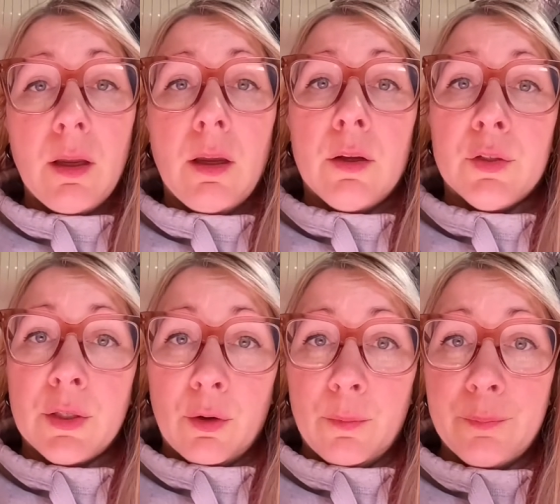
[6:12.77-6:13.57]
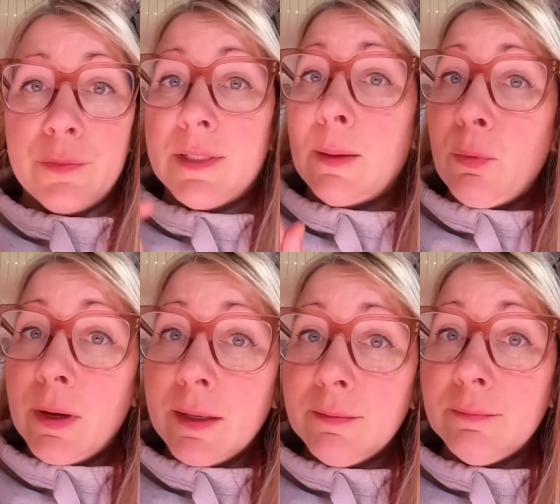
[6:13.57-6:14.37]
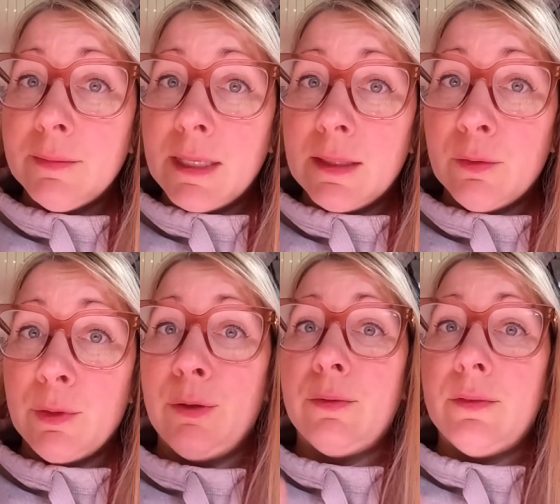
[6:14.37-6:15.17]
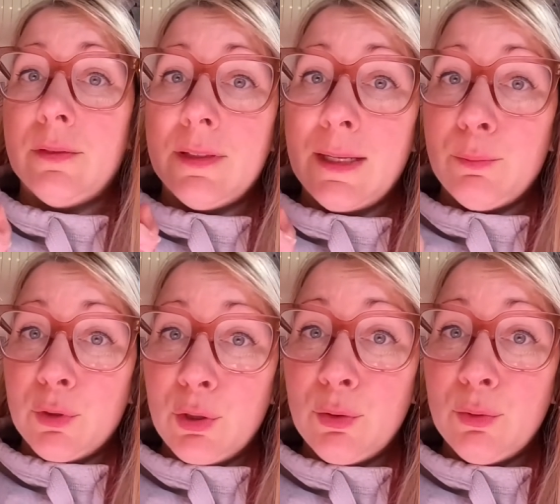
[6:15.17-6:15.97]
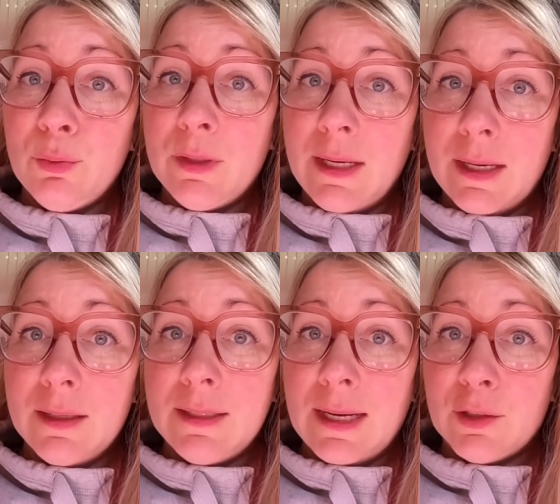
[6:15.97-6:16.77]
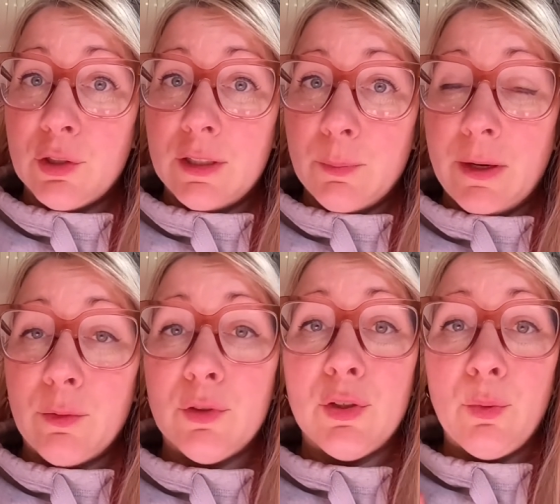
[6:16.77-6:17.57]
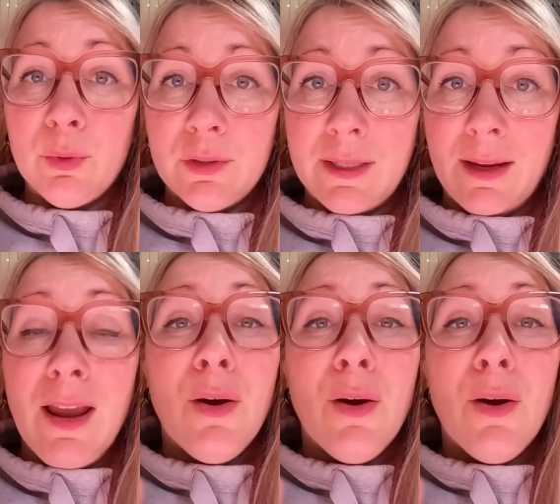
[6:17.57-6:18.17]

So step one, get the root. Step two, get it to actually sprout. So we'll see.